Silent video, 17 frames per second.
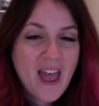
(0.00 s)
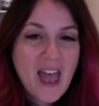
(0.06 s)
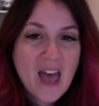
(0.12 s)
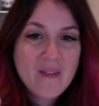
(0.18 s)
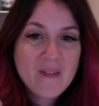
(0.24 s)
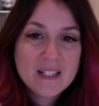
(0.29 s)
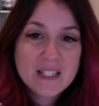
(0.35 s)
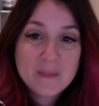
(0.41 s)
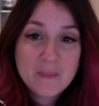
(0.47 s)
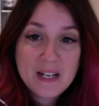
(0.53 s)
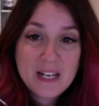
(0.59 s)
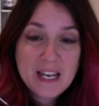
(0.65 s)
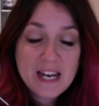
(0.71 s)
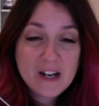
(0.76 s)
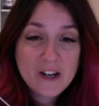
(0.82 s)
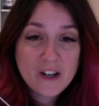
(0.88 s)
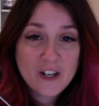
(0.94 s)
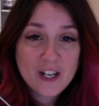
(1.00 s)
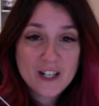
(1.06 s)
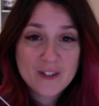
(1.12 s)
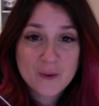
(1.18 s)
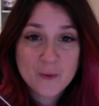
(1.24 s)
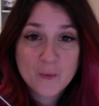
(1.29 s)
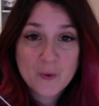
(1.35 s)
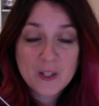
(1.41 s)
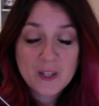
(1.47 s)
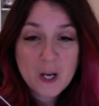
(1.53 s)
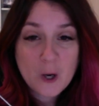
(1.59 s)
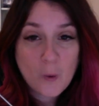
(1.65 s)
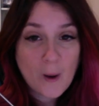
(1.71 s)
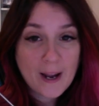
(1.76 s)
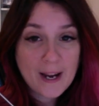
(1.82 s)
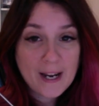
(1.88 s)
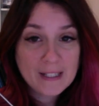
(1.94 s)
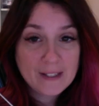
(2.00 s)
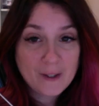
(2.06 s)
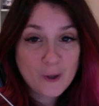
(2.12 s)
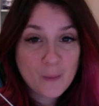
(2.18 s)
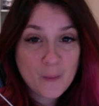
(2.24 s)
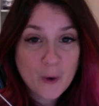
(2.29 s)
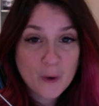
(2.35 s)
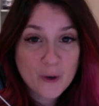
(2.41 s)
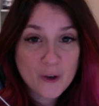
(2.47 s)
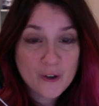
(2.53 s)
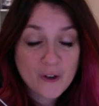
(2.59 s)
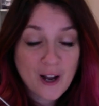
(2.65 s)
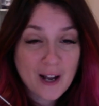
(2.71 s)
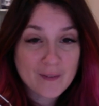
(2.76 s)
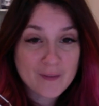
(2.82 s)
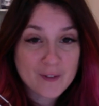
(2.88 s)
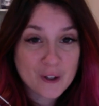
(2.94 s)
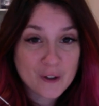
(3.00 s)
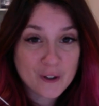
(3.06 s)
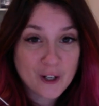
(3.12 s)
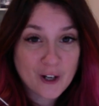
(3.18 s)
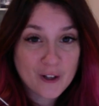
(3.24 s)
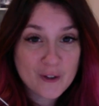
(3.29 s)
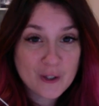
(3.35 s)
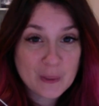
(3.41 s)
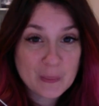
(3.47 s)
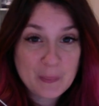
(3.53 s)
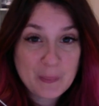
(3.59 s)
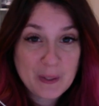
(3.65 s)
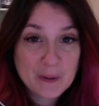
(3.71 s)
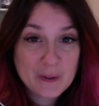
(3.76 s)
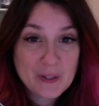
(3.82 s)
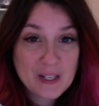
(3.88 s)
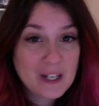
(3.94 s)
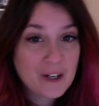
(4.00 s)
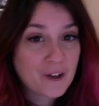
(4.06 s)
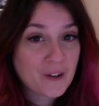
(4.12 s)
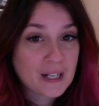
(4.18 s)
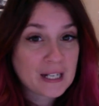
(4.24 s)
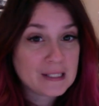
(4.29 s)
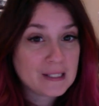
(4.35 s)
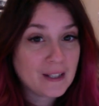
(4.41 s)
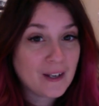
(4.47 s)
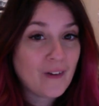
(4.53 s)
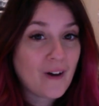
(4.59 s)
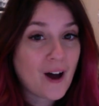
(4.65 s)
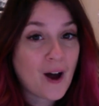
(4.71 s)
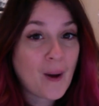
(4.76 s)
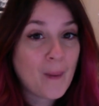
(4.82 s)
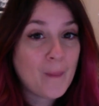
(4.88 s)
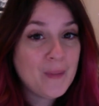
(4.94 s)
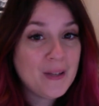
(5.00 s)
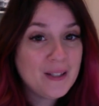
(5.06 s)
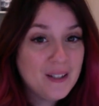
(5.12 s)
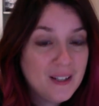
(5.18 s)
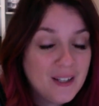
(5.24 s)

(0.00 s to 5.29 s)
And this mini heater is a really quiet little motor. I've turned it on. You can barely hear like a little hum.